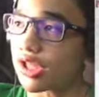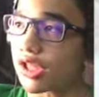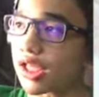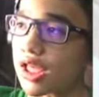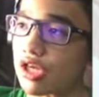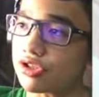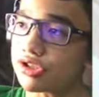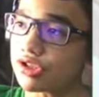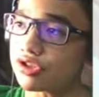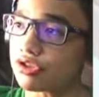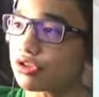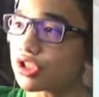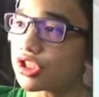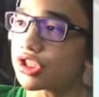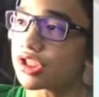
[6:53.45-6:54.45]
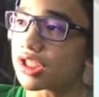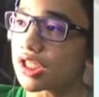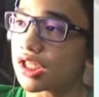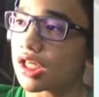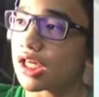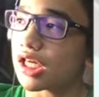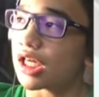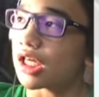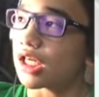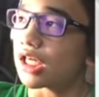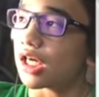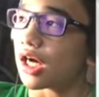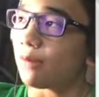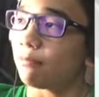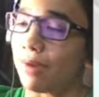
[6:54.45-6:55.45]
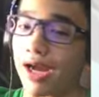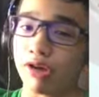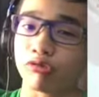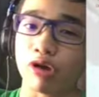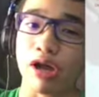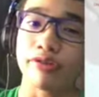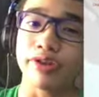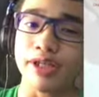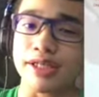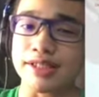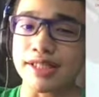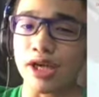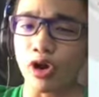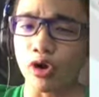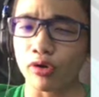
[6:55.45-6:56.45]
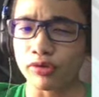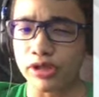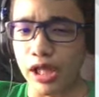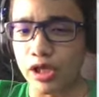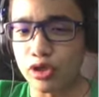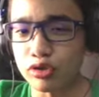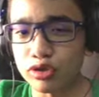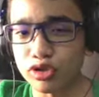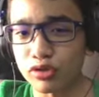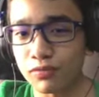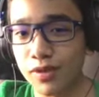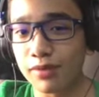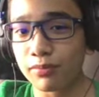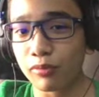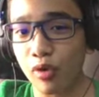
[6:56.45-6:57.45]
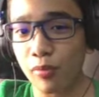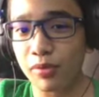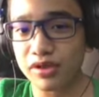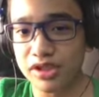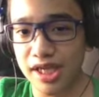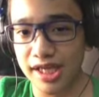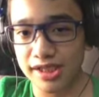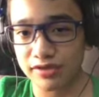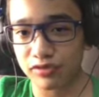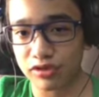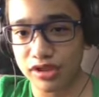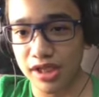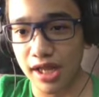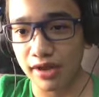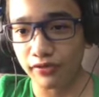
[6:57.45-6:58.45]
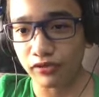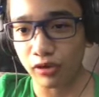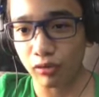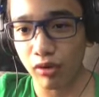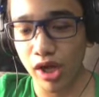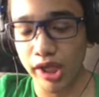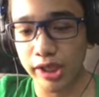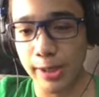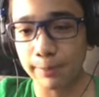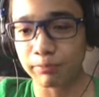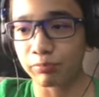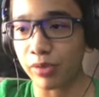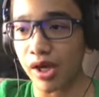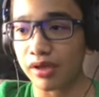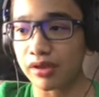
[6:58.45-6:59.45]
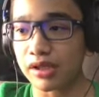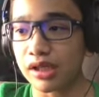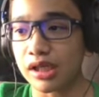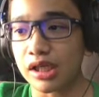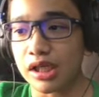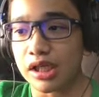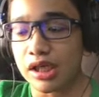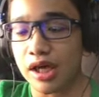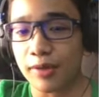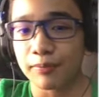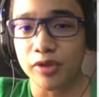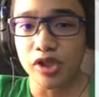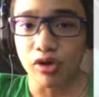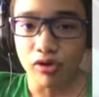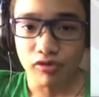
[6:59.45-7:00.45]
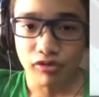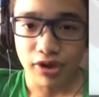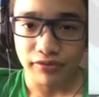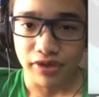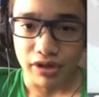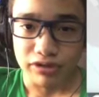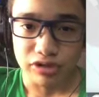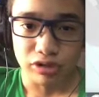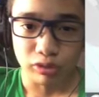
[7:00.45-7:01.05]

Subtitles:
The Chaos Insurgency background is they used to be Mobile Task Force Alpha 1, but the O5 Council